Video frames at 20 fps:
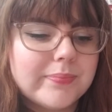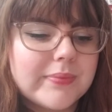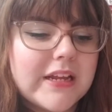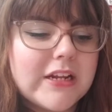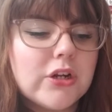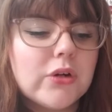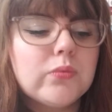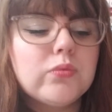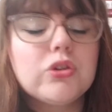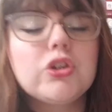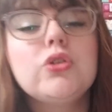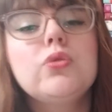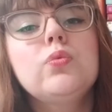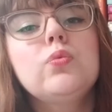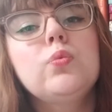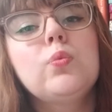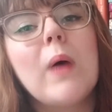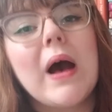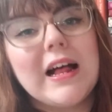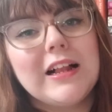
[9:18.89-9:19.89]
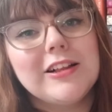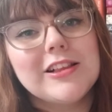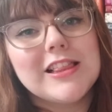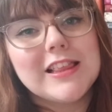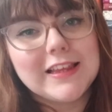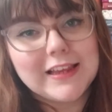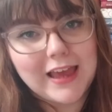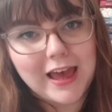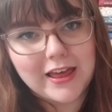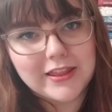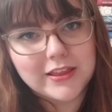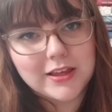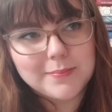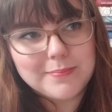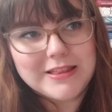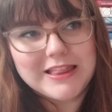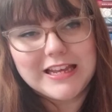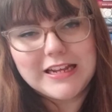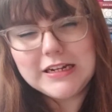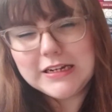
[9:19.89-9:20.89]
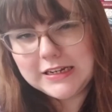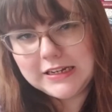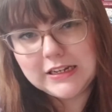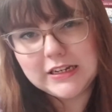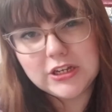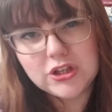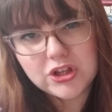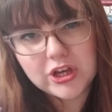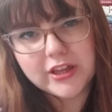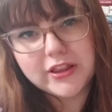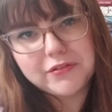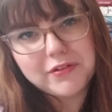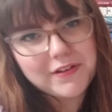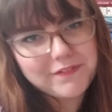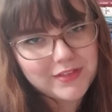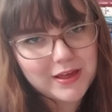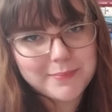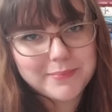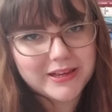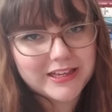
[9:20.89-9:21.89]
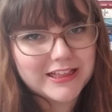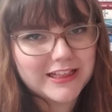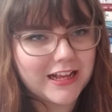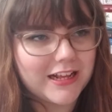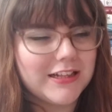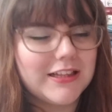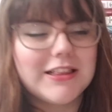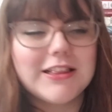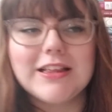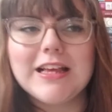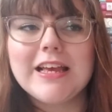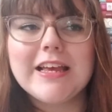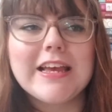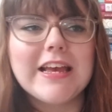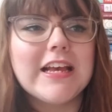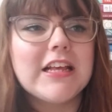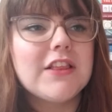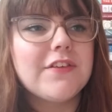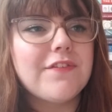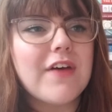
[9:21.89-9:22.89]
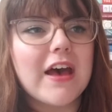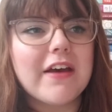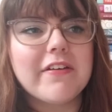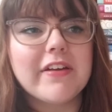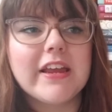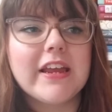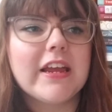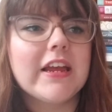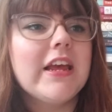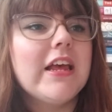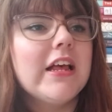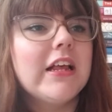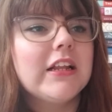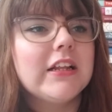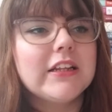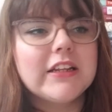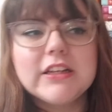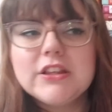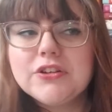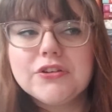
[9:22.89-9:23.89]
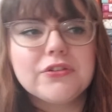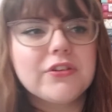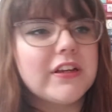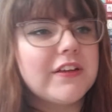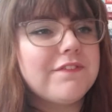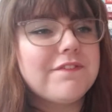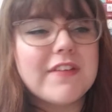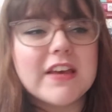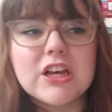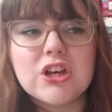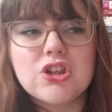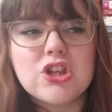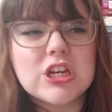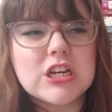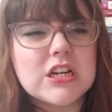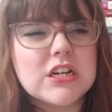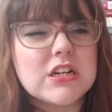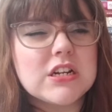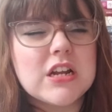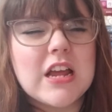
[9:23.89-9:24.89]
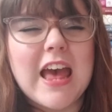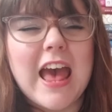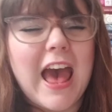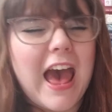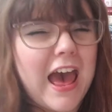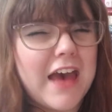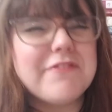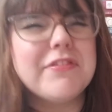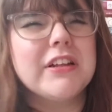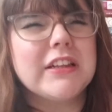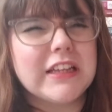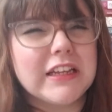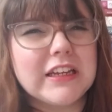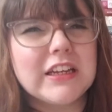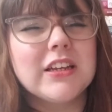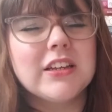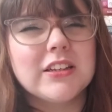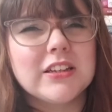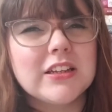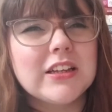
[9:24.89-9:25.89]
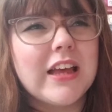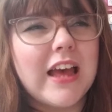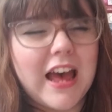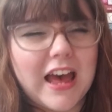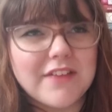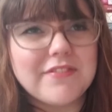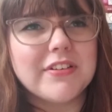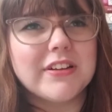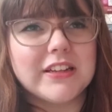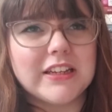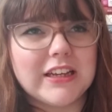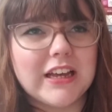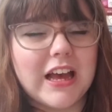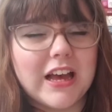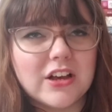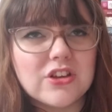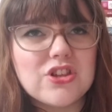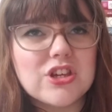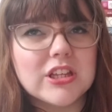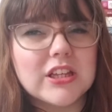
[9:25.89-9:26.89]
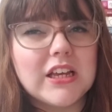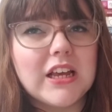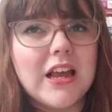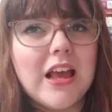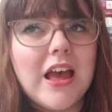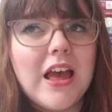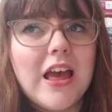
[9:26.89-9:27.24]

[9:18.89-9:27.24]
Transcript: don't do well together, but they need each other, if that makes sense. It's very literary fiction, heavily actually.